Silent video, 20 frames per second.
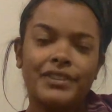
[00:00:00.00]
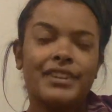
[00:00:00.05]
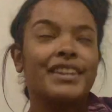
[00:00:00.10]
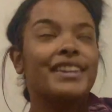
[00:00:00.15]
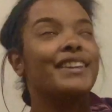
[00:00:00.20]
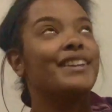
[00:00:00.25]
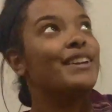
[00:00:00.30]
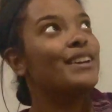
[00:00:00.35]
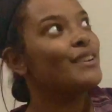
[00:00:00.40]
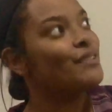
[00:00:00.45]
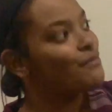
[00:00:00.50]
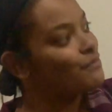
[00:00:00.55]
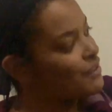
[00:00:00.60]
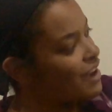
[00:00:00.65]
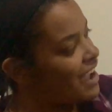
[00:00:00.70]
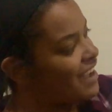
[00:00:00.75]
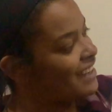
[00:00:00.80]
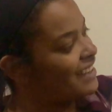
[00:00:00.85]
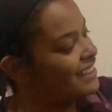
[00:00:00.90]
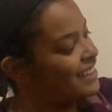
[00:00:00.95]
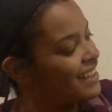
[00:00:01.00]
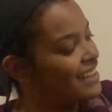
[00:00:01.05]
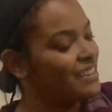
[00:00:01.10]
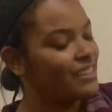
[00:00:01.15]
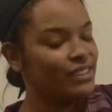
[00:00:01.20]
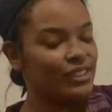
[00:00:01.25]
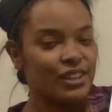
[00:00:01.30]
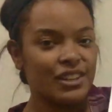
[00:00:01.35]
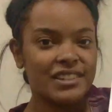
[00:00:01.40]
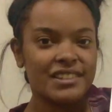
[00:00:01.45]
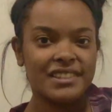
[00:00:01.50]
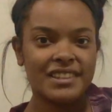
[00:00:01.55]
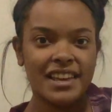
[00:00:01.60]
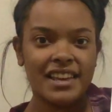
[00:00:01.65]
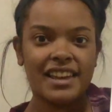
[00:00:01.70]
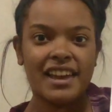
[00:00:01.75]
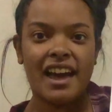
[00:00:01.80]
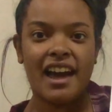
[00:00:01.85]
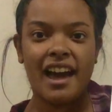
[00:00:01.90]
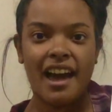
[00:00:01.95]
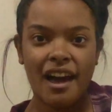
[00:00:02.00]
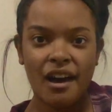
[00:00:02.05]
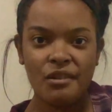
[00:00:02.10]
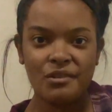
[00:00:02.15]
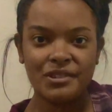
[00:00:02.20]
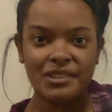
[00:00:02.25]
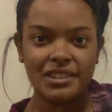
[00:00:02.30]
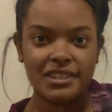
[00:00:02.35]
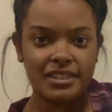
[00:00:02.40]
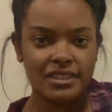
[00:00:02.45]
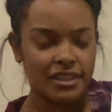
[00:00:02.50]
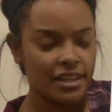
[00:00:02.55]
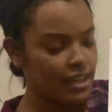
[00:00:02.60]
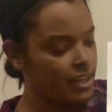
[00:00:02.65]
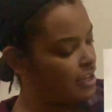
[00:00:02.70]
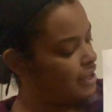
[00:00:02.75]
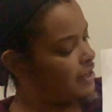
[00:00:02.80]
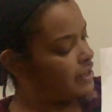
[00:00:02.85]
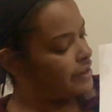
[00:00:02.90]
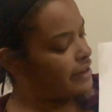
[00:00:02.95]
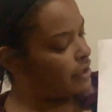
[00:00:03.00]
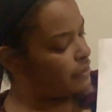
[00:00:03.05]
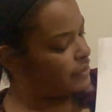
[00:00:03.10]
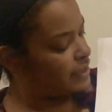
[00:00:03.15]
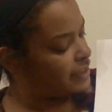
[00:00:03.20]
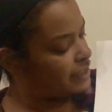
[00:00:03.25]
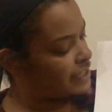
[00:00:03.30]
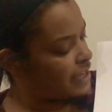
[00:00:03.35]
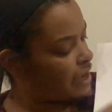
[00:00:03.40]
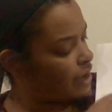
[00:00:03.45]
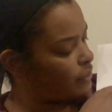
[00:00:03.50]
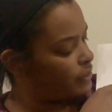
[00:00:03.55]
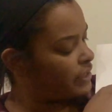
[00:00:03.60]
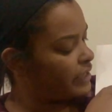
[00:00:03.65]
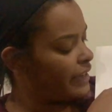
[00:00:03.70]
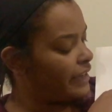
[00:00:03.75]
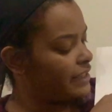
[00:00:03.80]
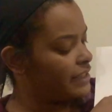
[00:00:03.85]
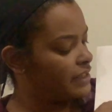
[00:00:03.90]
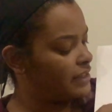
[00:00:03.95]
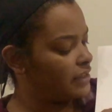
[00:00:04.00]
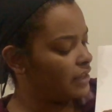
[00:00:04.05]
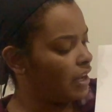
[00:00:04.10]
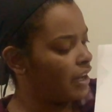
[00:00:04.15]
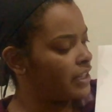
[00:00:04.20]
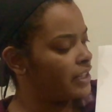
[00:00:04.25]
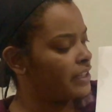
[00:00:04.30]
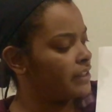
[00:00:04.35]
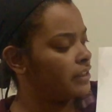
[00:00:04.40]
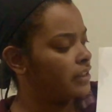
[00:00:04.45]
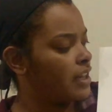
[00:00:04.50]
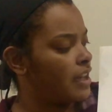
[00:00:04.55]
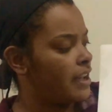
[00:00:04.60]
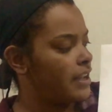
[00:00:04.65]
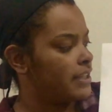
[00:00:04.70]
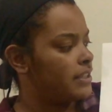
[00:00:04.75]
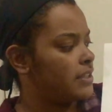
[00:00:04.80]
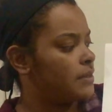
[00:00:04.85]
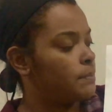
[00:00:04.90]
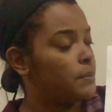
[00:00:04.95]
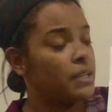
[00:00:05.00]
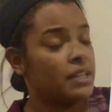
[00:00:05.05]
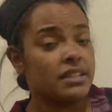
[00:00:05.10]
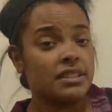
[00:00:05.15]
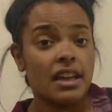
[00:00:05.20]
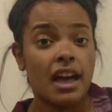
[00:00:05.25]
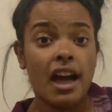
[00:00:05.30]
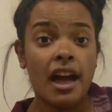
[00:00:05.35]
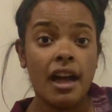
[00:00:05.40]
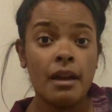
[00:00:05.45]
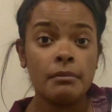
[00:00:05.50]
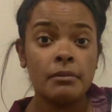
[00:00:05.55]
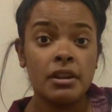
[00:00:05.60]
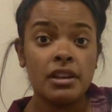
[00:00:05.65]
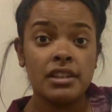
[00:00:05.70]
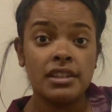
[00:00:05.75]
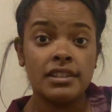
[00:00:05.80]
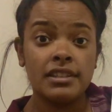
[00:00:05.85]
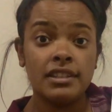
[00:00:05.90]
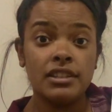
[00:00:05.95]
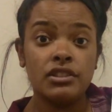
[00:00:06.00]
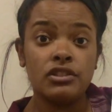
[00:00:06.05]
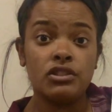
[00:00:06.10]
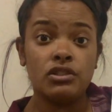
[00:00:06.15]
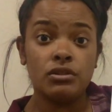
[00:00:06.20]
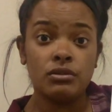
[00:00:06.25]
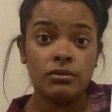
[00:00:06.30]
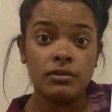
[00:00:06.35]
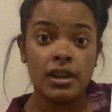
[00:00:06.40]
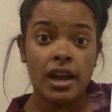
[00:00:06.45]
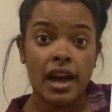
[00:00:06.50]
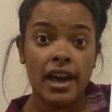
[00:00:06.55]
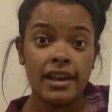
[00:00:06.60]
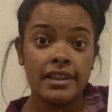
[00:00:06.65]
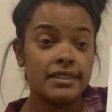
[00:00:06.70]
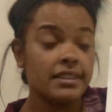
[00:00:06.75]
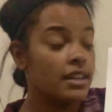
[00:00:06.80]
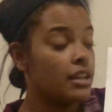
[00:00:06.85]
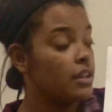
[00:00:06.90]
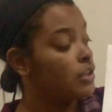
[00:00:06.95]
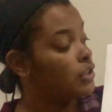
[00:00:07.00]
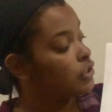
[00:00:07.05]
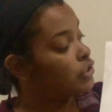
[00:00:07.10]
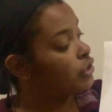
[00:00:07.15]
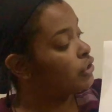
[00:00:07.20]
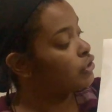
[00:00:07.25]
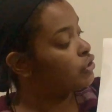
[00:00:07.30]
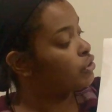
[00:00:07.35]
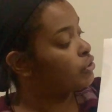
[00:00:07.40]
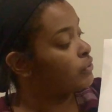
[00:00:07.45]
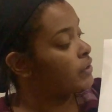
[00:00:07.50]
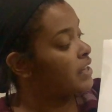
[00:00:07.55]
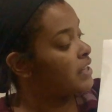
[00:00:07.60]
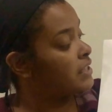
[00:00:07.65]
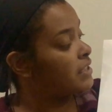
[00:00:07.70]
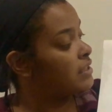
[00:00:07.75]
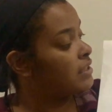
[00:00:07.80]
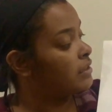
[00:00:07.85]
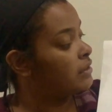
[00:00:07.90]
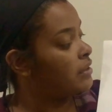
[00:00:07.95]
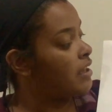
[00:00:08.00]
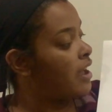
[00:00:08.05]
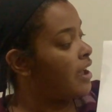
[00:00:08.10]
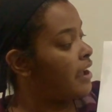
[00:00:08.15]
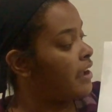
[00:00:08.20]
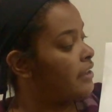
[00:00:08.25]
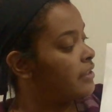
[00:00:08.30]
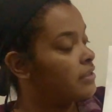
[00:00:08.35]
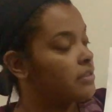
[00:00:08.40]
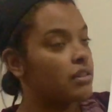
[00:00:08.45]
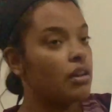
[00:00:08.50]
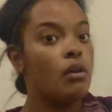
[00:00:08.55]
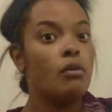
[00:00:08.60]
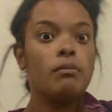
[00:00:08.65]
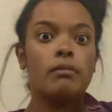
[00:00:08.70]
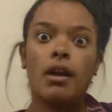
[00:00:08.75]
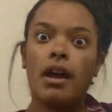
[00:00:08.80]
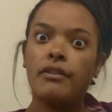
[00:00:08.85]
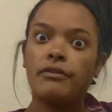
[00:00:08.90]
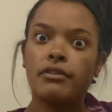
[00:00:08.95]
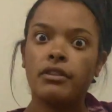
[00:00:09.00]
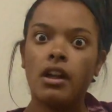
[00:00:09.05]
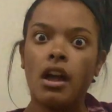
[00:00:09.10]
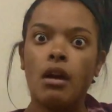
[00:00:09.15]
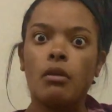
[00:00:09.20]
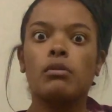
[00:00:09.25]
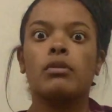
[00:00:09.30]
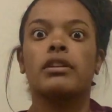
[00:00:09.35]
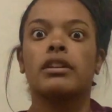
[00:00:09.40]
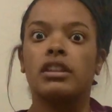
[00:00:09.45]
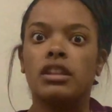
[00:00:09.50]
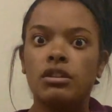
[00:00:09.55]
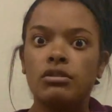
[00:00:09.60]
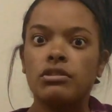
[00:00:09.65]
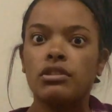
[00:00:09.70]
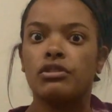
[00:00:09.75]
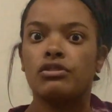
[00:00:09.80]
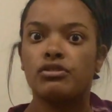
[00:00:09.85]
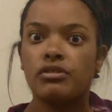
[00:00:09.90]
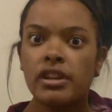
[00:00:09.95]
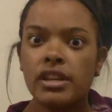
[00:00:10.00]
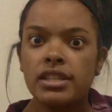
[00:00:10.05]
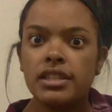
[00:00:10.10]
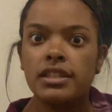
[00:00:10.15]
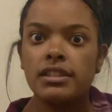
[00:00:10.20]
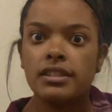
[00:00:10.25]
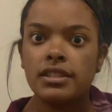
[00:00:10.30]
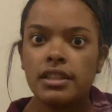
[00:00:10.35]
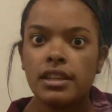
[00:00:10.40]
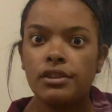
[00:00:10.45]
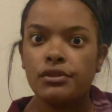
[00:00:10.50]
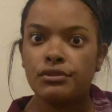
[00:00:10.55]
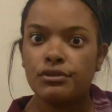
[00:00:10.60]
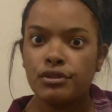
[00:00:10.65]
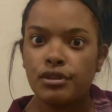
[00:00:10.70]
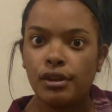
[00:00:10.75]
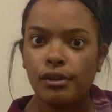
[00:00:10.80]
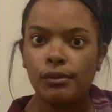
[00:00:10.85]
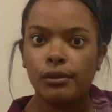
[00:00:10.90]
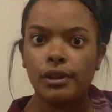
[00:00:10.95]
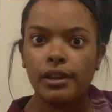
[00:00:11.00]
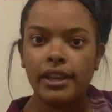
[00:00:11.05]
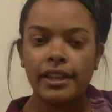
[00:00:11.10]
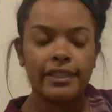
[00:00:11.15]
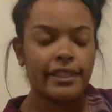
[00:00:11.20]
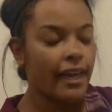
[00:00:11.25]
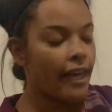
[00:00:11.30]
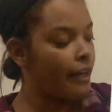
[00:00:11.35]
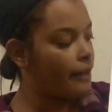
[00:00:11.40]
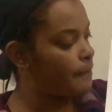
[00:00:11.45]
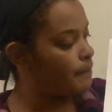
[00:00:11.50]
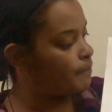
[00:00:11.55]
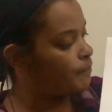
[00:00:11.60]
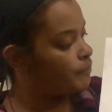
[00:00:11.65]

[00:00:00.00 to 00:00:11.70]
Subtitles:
You're right. It looks like a house. Now this house has dotted lines because I'm going to need you guys to trace the lines. Oh, I forgot. We're going to use our tracing skills too. Look at that.